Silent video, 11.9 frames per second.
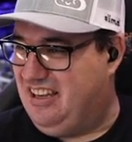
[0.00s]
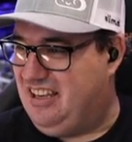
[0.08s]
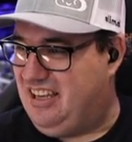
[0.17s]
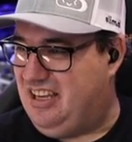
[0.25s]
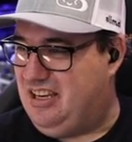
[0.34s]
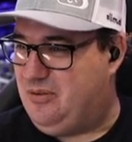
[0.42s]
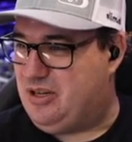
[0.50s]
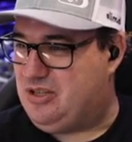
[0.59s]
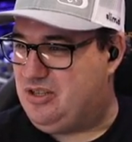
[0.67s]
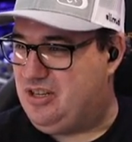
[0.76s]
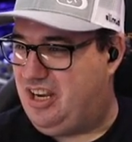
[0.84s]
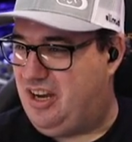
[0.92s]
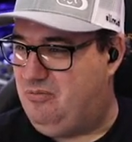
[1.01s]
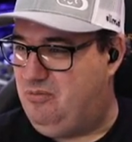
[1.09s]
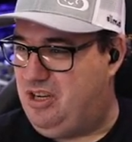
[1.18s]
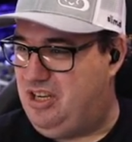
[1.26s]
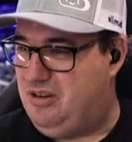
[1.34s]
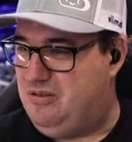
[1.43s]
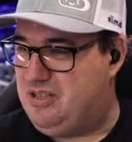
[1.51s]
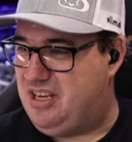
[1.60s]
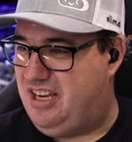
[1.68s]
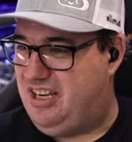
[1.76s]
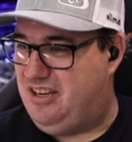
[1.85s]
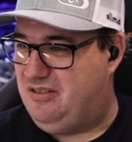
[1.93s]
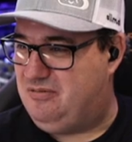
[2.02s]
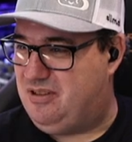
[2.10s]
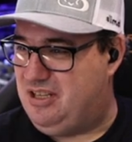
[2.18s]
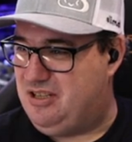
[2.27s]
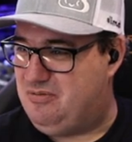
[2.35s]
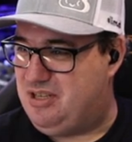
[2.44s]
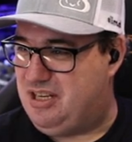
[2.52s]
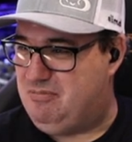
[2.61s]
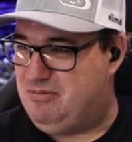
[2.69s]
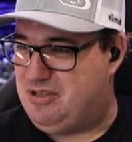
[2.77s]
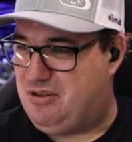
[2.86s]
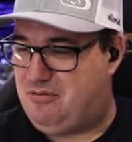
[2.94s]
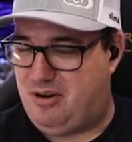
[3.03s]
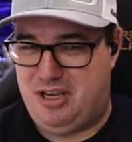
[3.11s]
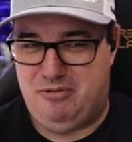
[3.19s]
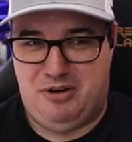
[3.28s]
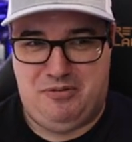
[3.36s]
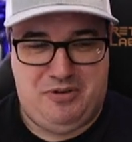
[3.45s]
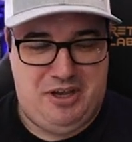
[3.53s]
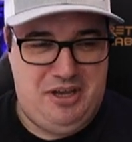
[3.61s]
key question, can we use any of these redeems to throw you off?